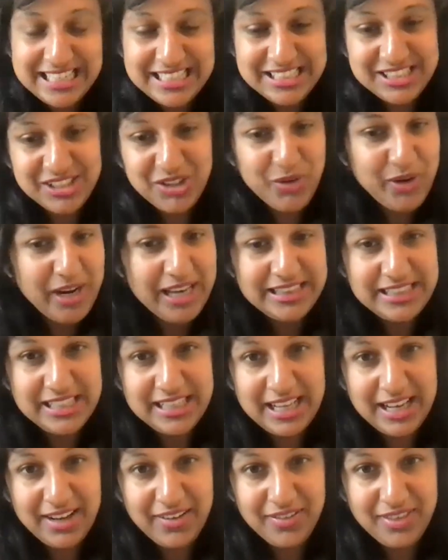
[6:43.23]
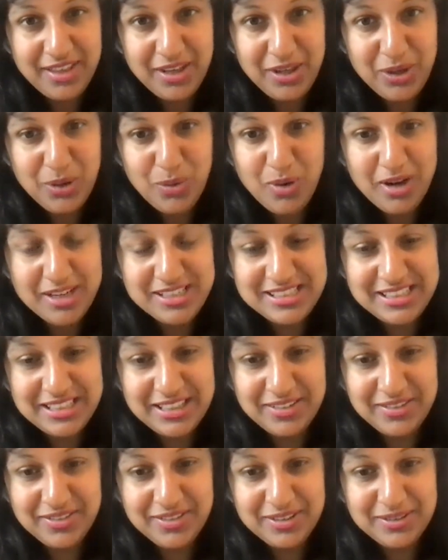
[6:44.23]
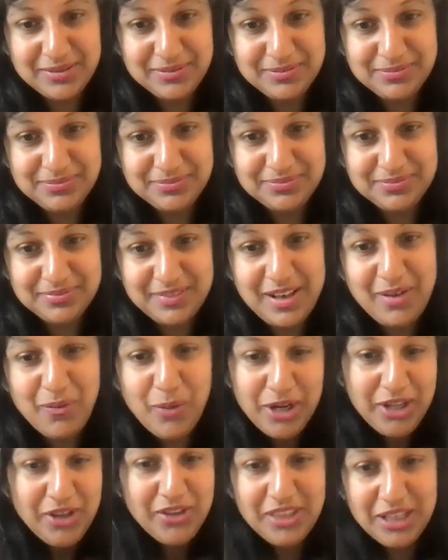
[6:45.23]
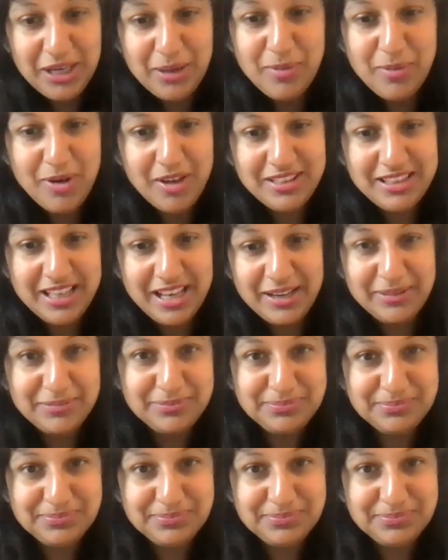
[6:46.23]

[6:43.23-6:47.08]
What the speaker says: it to create the life that you want to live? What do you think about that?